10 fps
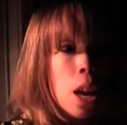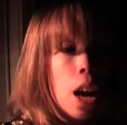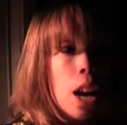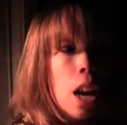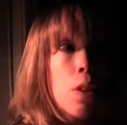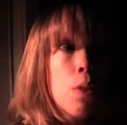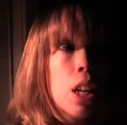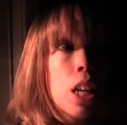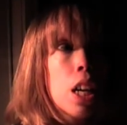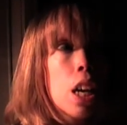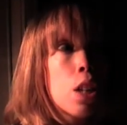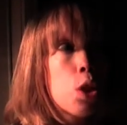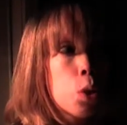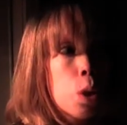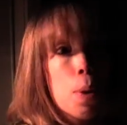And I really
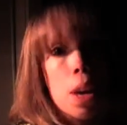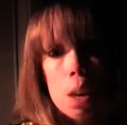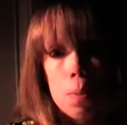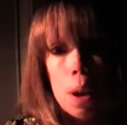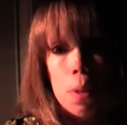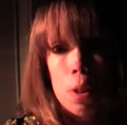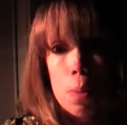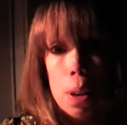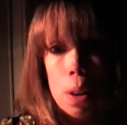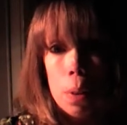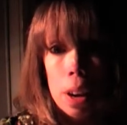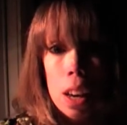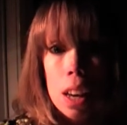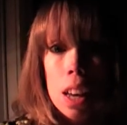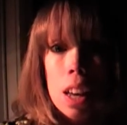enjoy being in my room anyway.